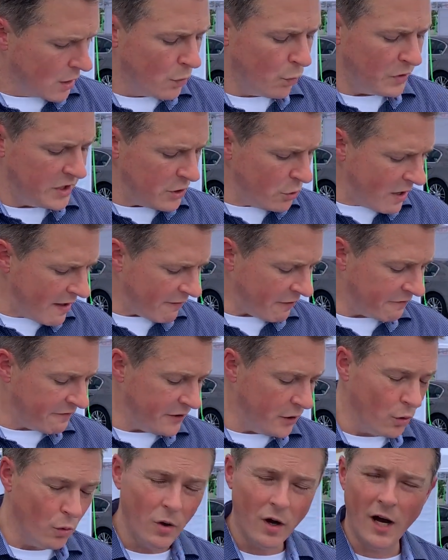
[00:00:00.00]
we do have a
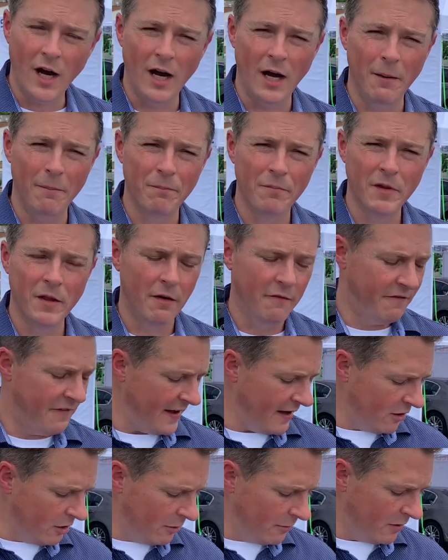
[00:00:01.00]
few
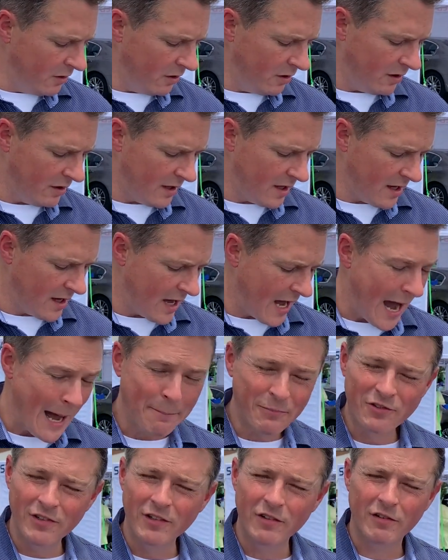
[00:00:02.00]
available
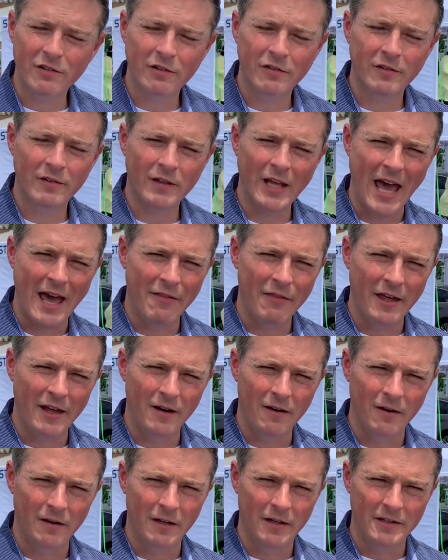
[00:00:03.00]
options
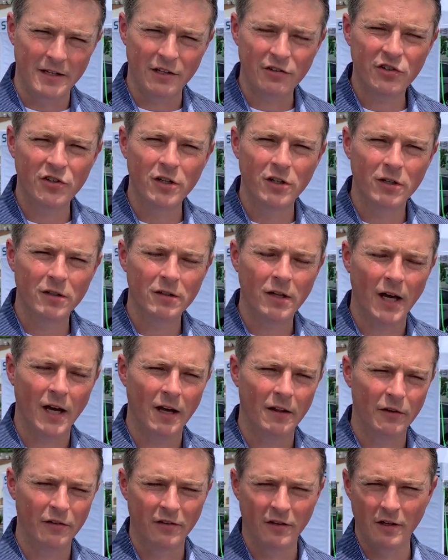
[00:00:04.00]
that are additional.
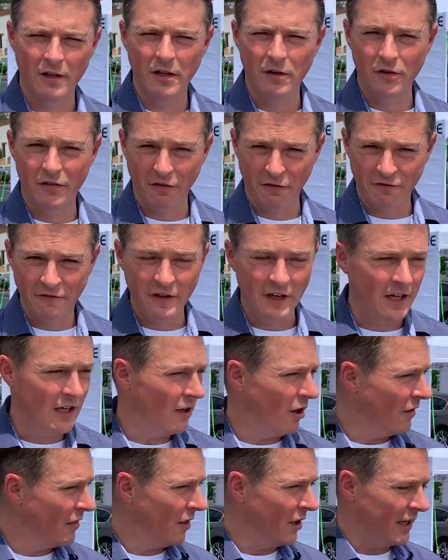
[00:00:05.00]
There's a
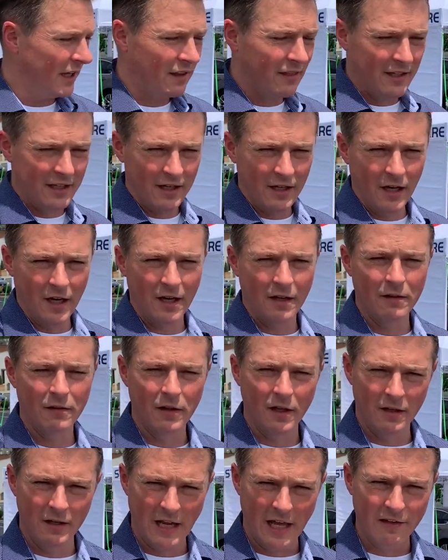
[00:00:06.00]
fee, unlike the
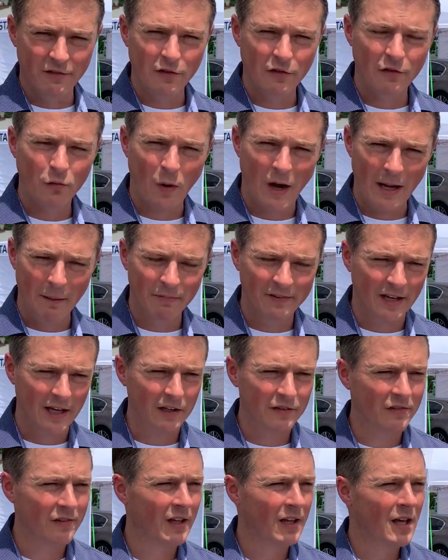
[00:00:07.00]
nasal swab
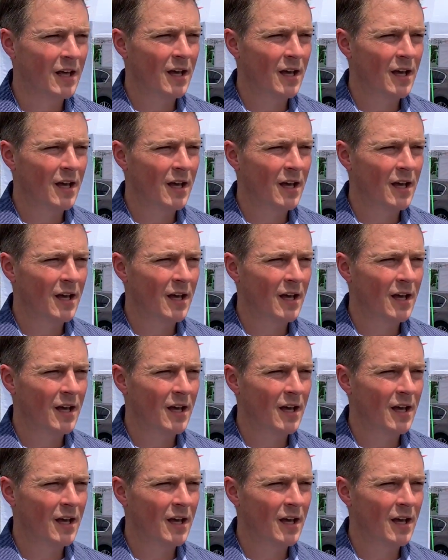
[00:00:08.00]
test,